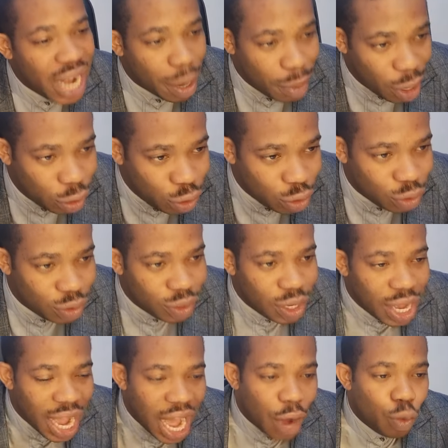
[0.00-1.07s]
about
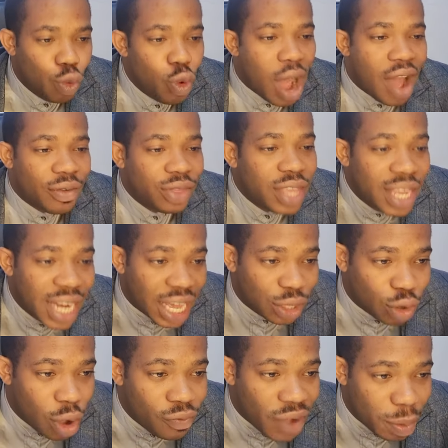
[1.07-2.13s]
and who I have seen
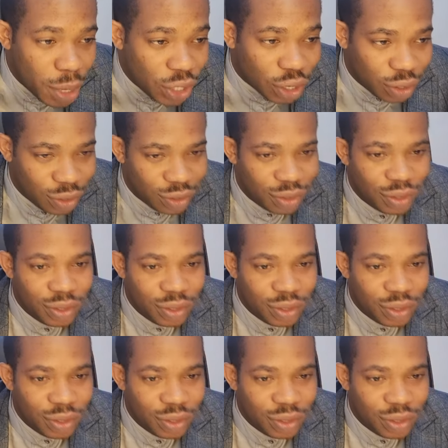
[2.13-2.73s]
as confirmation.